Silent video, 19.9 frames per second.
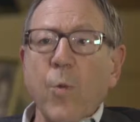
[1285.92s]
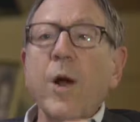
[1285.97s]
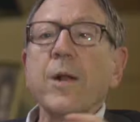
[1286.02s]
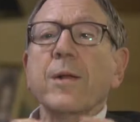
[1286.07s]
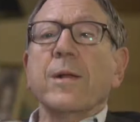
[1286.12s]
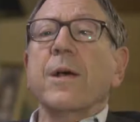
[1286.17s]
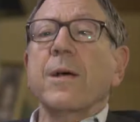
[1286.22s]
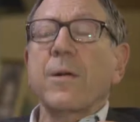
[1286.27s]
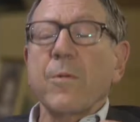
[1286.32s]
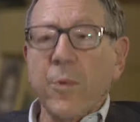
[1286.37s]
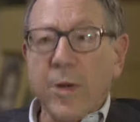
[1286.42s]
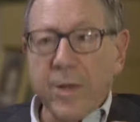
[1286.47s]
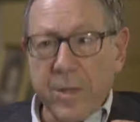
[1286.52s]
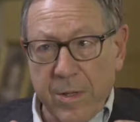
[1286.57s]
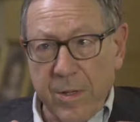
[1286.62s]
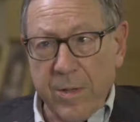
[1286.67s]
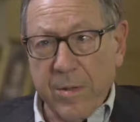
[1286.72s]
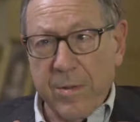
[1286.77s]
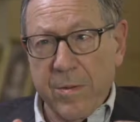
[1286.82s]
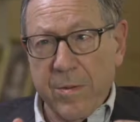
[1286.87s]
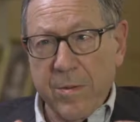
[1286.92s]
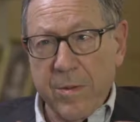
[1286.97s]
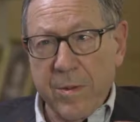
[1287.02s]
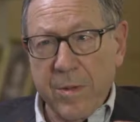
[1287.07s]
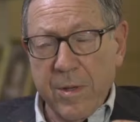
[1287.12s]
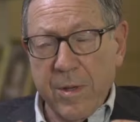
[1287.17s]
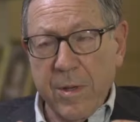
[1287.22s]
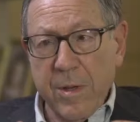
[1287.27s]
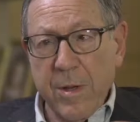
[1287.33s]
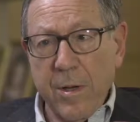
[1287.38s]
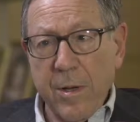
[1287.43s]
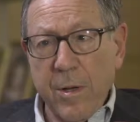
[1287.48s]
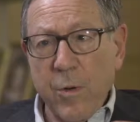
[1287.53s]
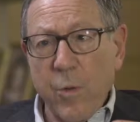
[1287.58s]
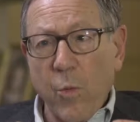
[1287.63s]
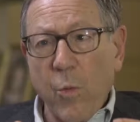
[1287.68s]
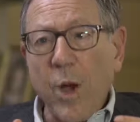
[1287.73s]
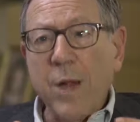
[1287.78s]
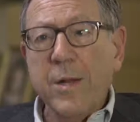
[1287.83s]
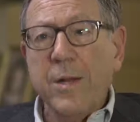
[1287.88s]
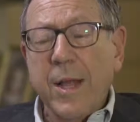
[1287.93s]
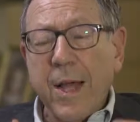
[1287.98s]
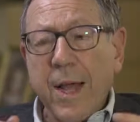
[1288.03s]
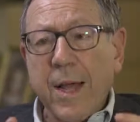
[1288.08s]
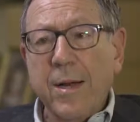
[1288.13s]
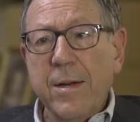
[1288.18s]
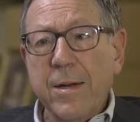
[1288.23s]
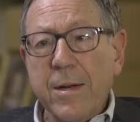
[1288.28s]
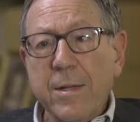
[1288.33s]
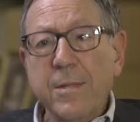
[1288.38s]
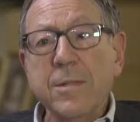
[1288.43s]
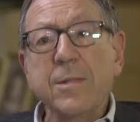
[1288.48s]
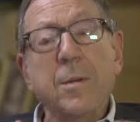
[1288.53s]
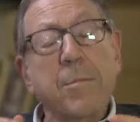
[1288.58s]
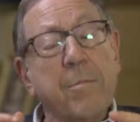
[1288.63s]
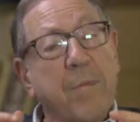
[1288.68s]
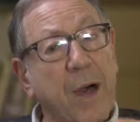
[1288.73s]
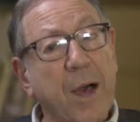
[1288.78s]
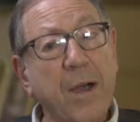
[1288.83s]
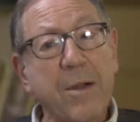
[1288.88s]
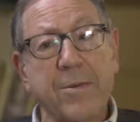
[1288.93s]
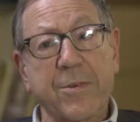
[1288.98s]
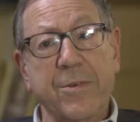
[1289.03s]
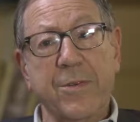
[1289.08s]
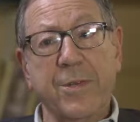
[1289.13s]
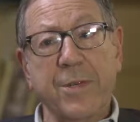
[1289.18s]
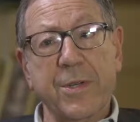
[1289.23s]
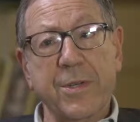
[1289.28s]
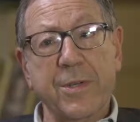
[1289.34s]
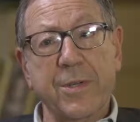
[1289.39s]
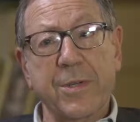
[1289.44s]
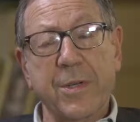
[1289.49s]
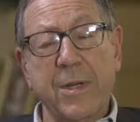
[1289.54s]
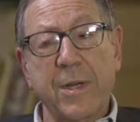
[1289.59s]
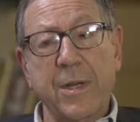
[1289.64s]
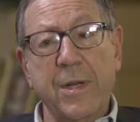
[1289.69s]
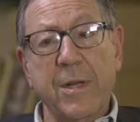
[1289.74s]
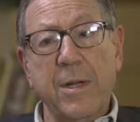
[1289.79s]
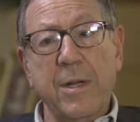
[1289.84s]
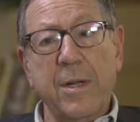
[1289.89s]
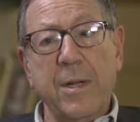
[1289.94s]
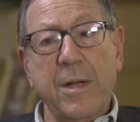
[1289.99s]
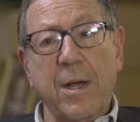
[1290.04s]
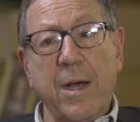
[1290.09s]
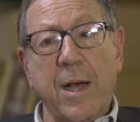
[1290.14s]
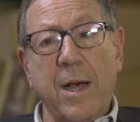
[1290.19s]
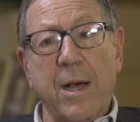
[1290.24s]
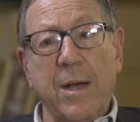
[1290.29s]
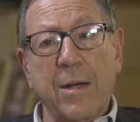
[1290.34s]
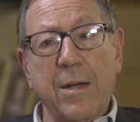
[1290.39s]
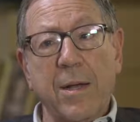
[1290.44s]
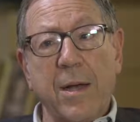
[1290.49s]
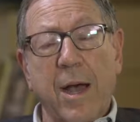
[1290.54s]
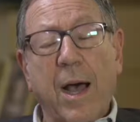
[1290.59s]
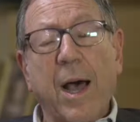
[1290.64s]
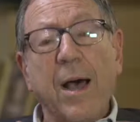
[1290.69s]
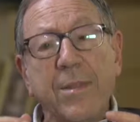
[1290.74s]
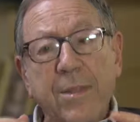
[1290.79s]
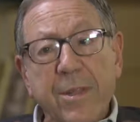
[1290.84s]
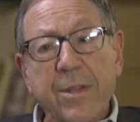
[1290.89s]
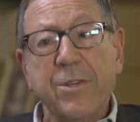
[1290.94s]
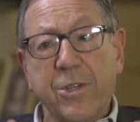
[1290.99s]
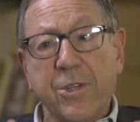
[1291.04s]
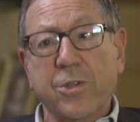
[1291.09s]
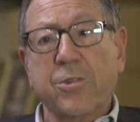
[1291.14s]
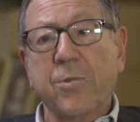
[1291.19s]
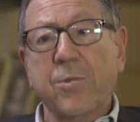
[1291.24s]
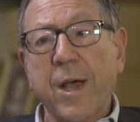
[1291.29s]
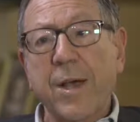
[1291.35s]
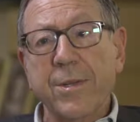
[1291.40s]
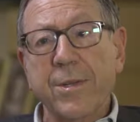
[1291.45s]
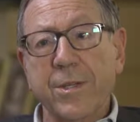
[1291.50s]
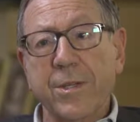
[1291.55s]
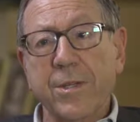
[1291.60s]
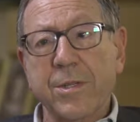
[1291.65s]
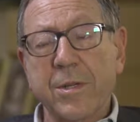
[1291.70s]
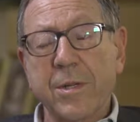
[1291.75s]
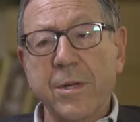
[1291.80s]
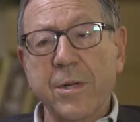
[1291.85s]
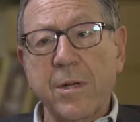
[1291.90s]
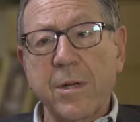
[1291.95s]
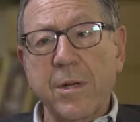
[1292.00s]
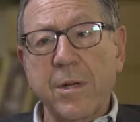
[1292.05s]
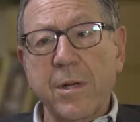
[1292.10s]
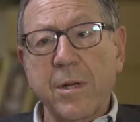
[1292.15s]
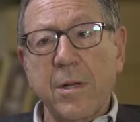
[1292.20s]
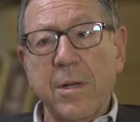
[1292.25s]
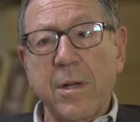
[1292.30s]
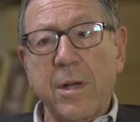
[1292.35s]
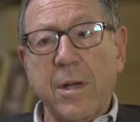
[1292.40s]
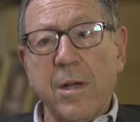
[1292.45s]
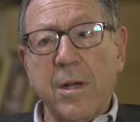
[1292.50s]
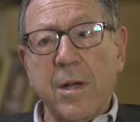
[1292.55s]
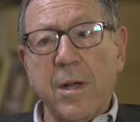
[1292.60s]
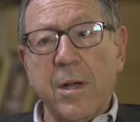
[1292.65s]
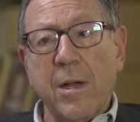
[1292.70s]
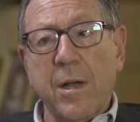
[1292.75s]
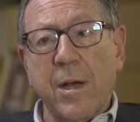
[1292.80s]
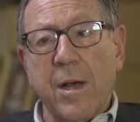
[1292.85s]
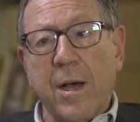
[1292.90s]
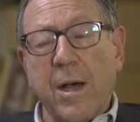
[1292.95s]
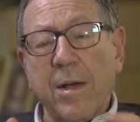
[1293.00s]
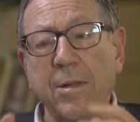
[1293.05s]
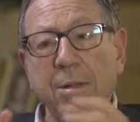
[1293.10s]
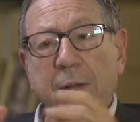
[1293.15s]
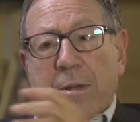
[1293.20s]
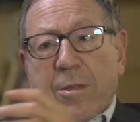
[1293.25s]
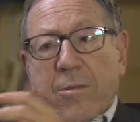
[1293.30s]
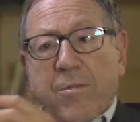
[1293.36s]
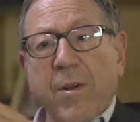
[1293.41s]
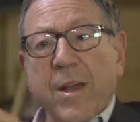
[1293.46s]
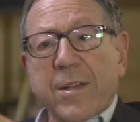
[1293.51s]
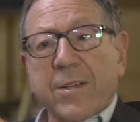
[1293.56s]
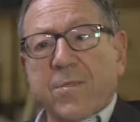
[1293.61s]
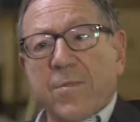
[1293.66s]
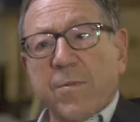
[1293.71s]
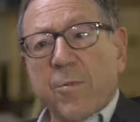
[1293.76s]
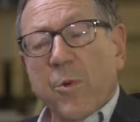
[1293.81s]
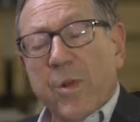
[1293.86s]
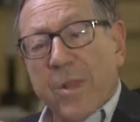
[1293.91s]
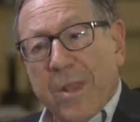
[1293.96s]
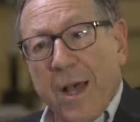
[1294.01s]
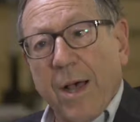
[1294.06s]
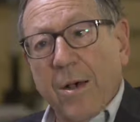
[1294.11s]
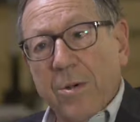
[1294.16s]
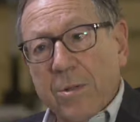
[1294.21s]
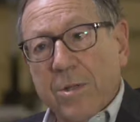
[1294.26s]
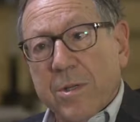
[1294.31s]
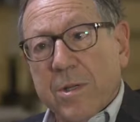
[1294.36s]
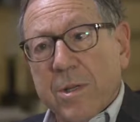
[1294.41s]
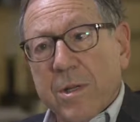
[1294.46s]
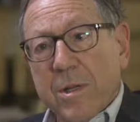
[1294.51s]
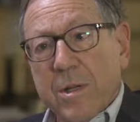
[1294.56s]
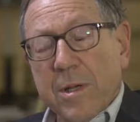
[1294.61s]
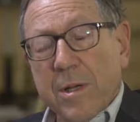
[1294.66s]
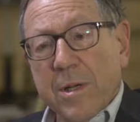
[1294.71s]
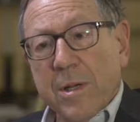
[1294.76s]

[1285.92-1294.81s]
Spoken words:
what can we do? What can democracies, under stress, under threats from without